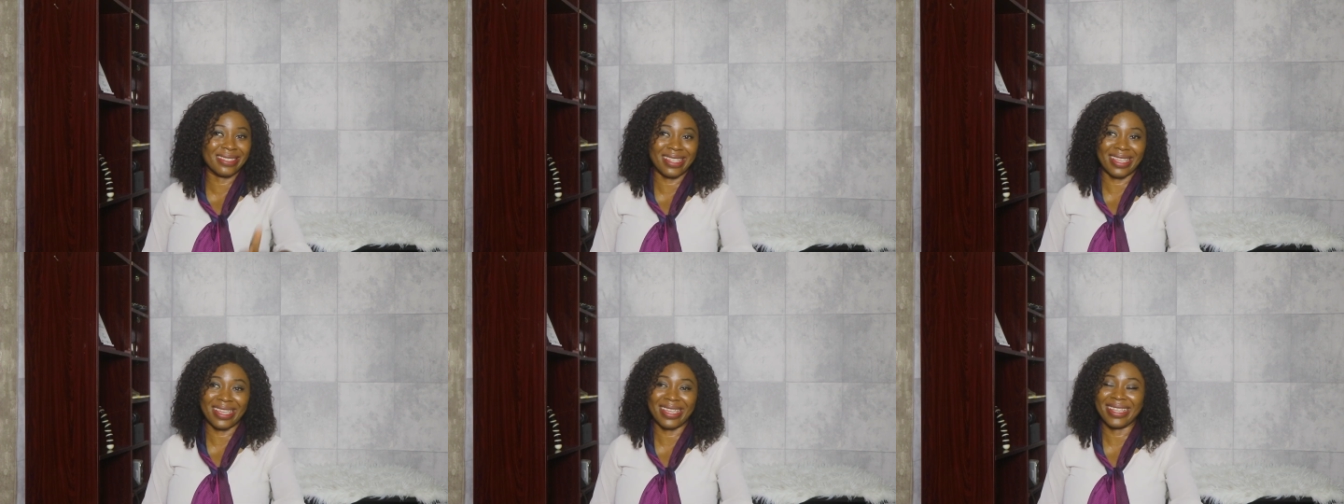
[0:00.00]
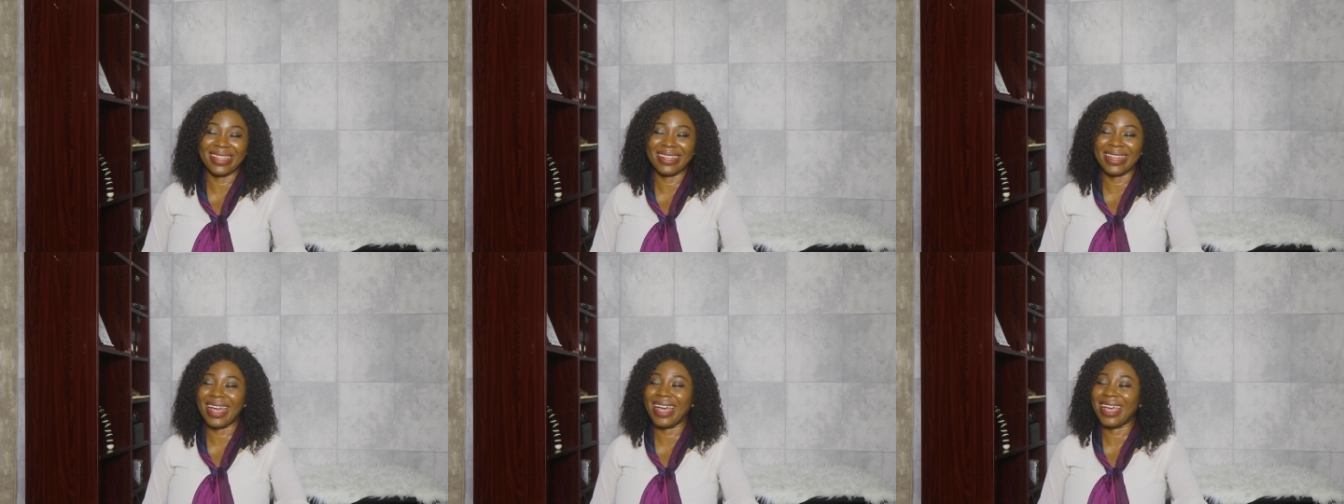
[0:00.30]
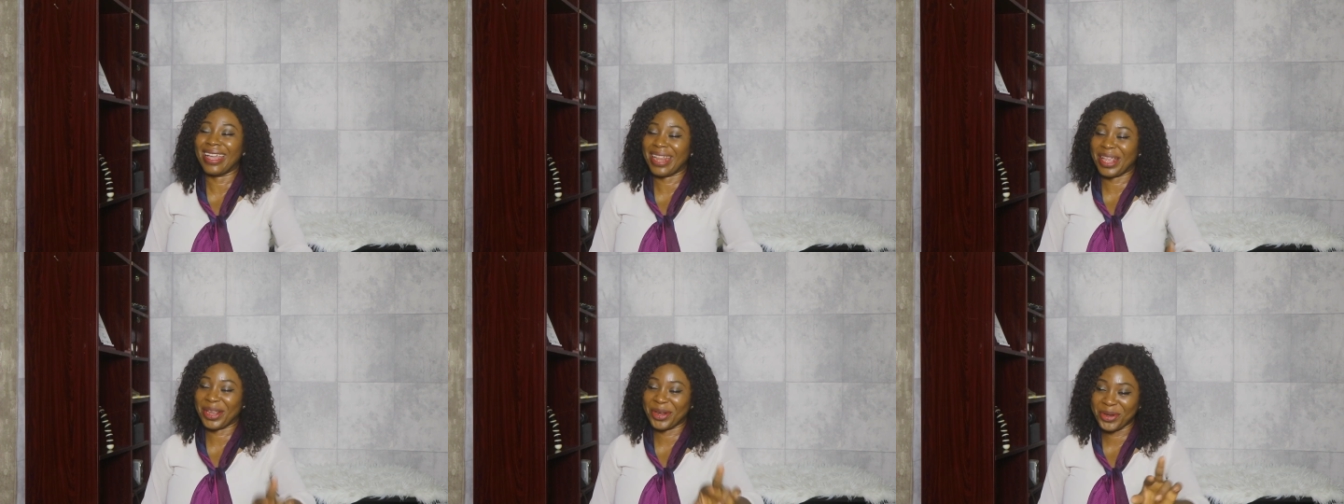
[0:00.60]
thing
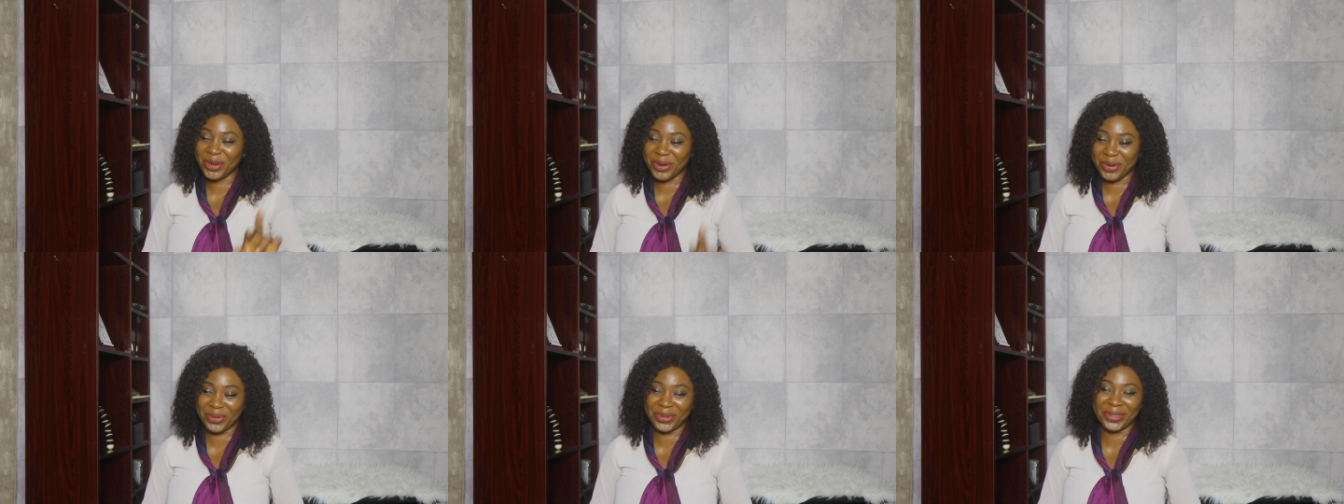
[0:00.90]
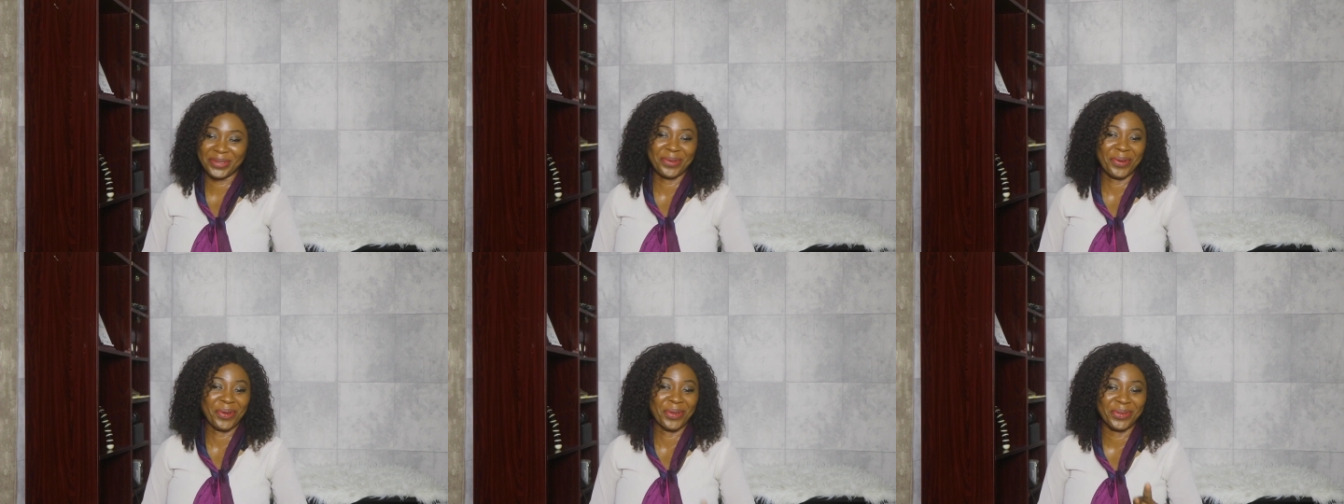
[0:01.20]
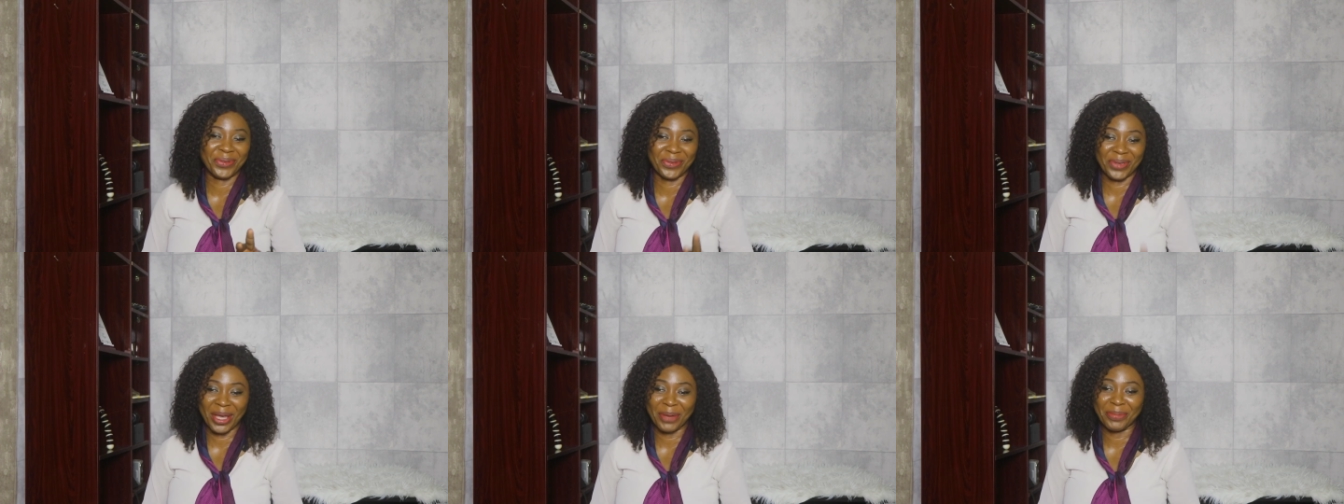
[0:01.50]
and I know it's
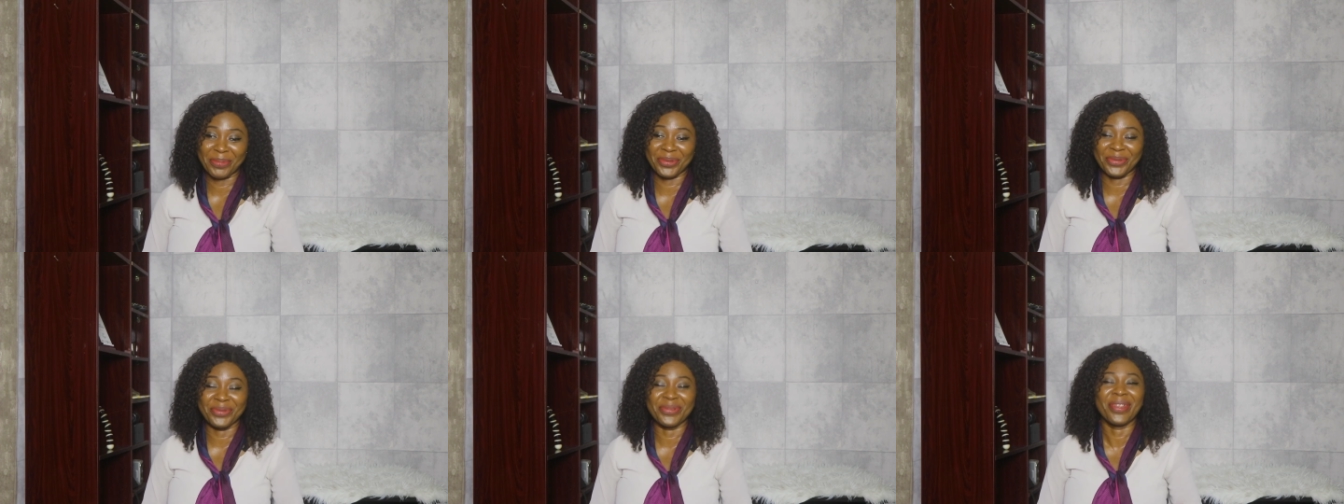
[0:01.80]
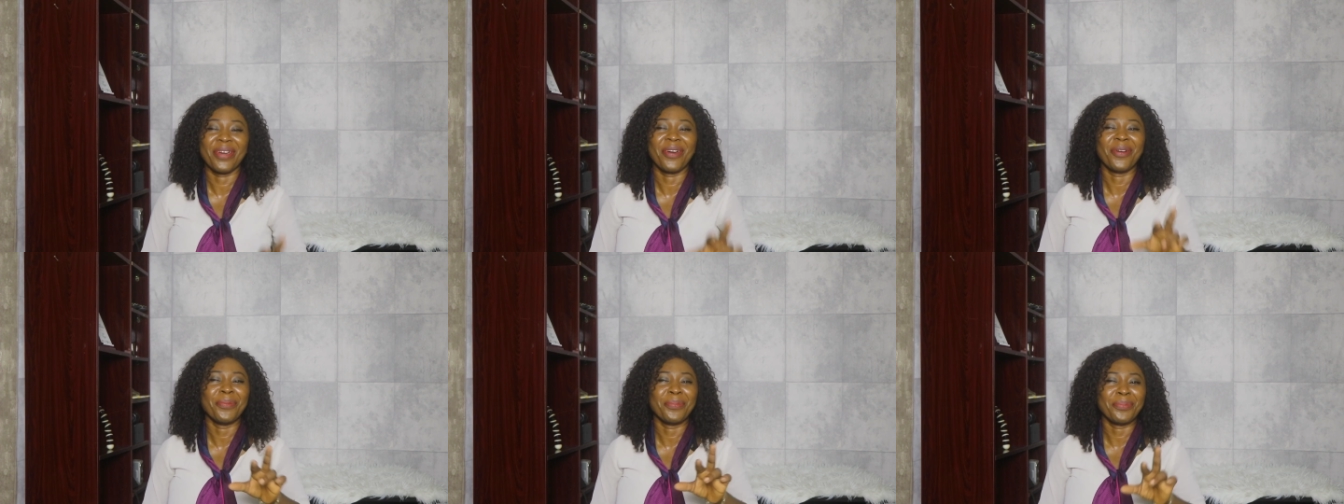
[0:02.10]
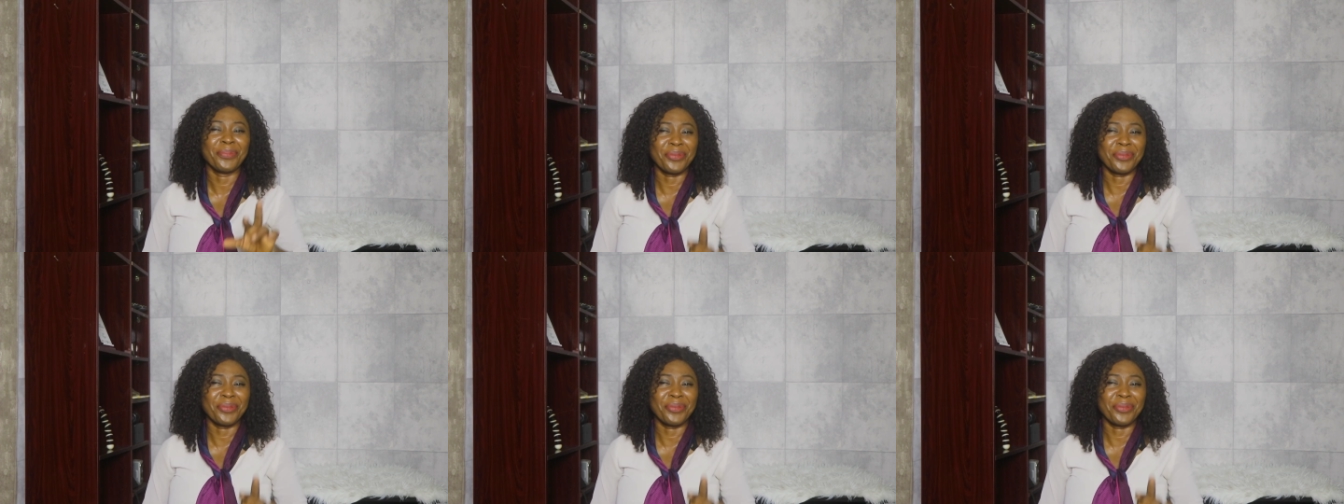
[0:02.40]
going to happen